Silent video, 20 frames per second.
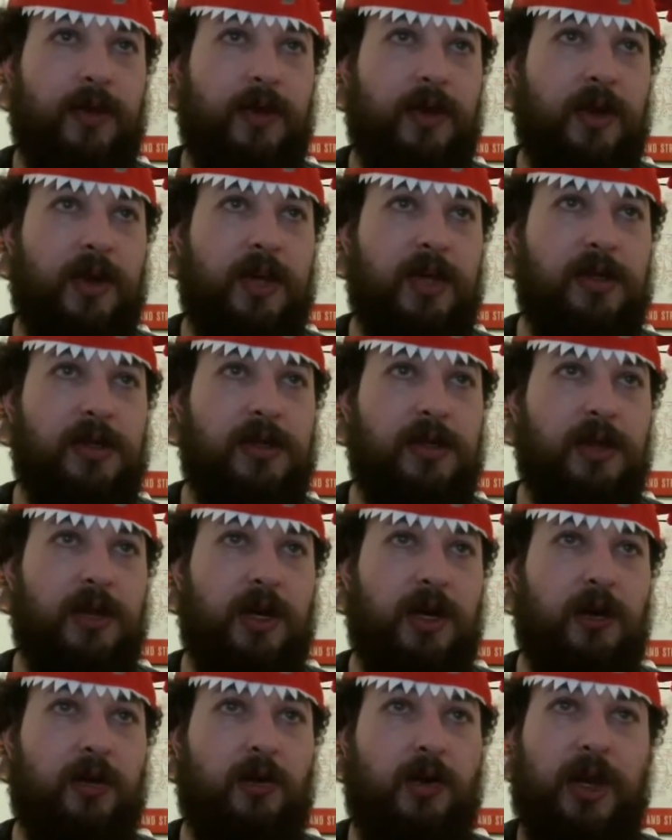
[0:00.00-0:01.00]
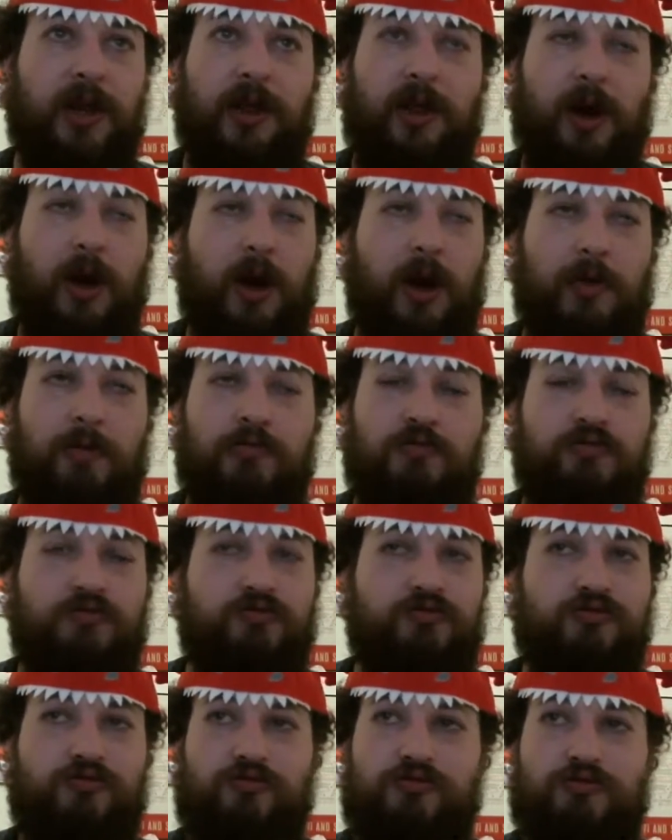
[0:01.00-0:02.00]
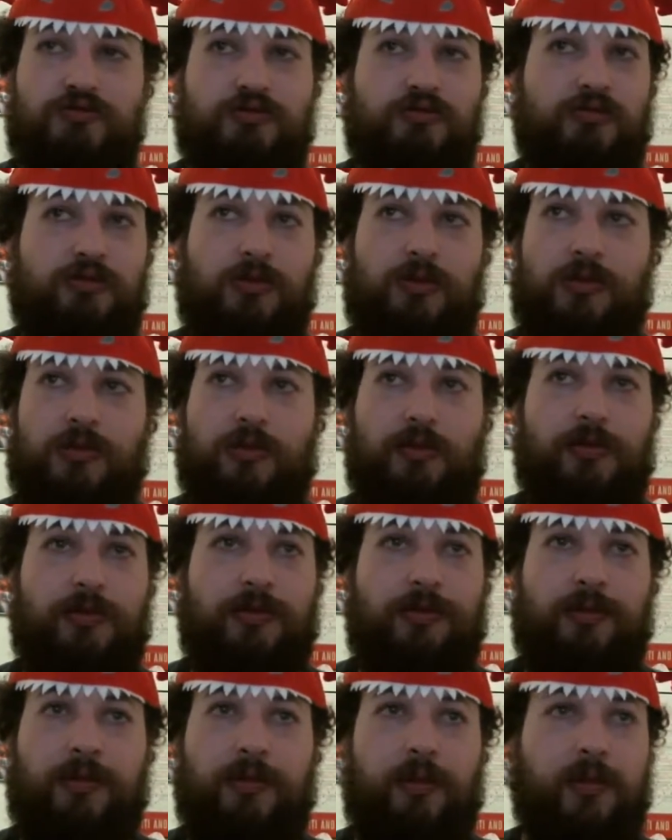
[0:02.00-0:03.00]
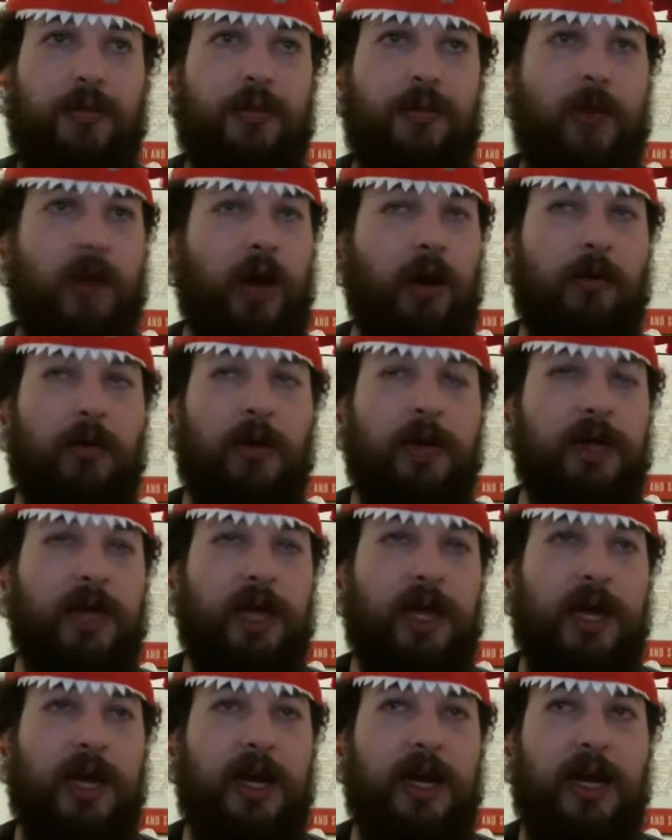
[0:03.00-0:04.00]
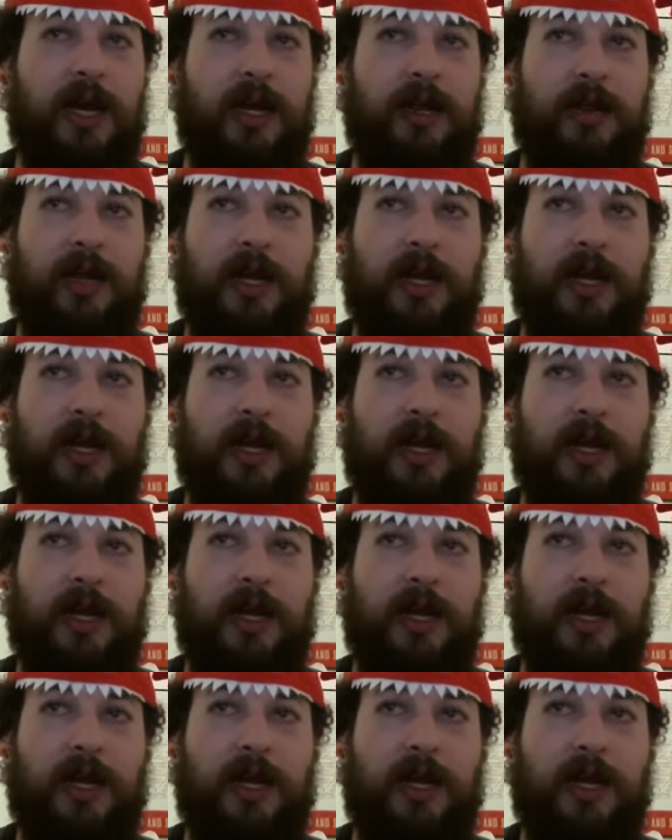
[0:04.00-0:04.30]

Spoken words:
concerning weather, not really any.